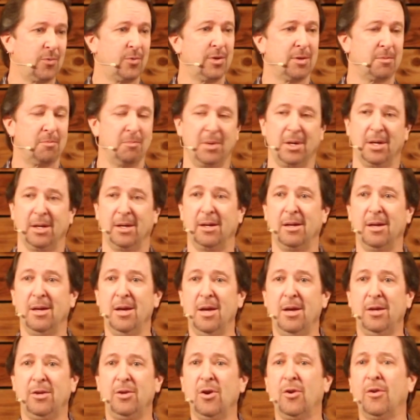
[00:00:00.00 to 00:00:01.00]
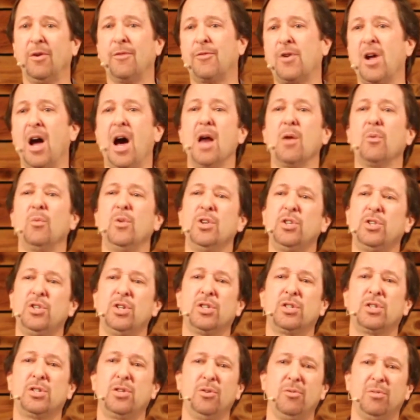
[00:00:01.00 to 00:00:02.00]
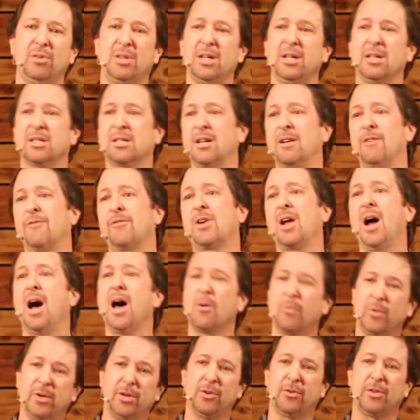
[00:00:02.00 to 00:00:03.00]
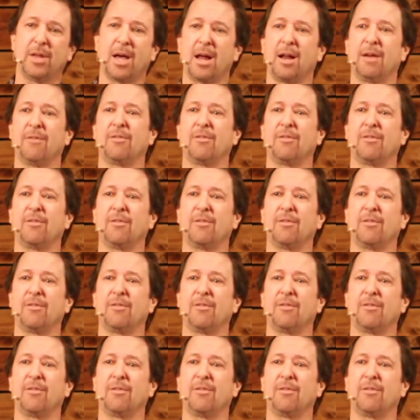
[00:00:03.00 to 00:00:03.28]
with me. You know, if God would just do this and if God would do that,